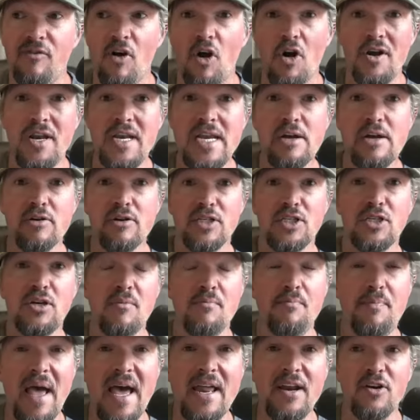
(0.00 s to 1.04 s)
our nearest
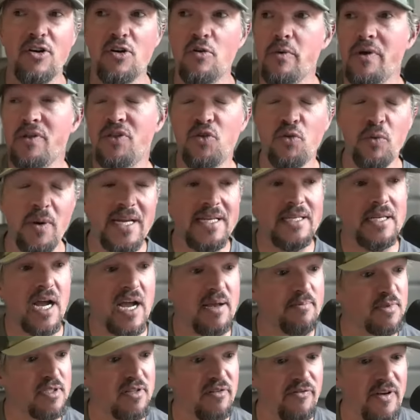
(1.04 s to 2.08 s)
competitor with three
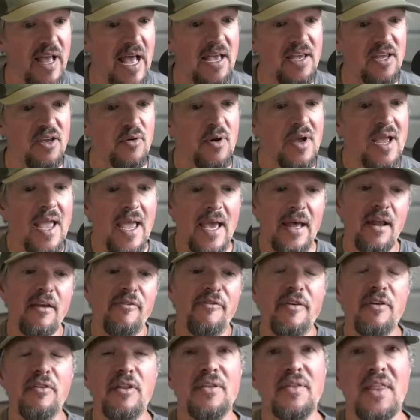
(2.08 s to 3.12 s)
times the value. And I
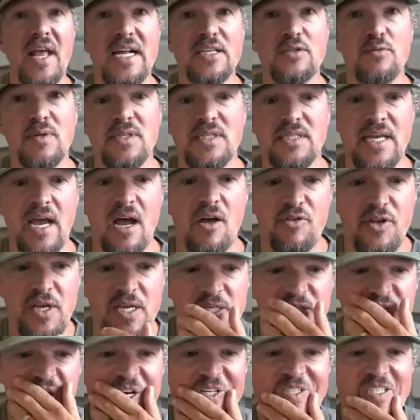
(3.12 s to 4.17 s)
feel that that's what Southeast
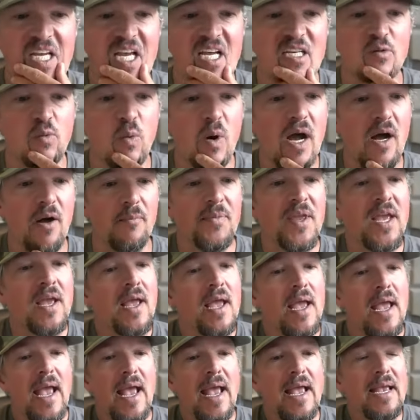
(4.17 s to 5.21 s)
does as well.
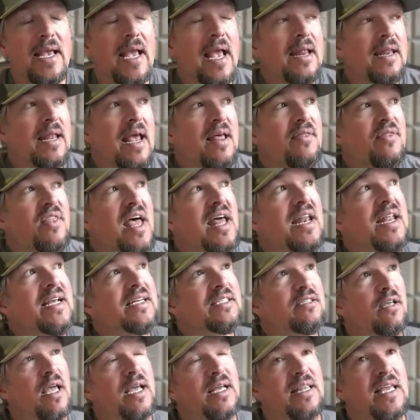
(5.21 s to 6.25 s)
And and then it's
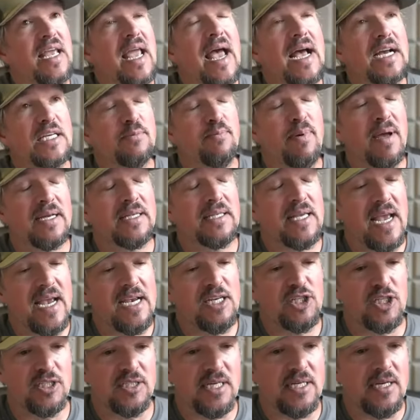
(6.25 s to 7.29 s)
like the
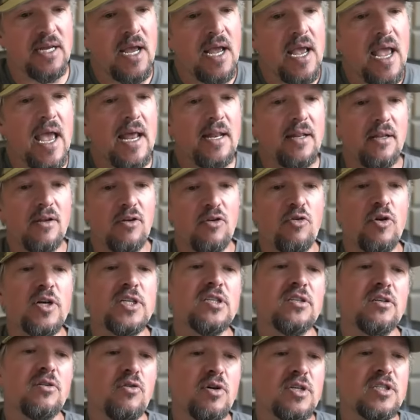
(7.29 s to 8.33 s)
expectations and and Chris
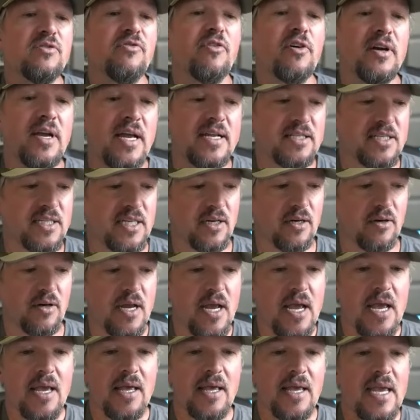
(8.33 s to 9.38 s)
Christopher Henson,
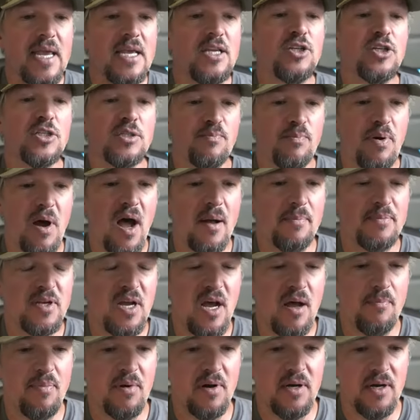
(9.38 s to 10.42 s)
he just popped
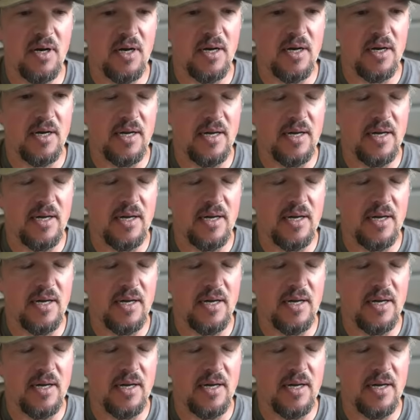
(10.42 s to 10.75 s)
up uh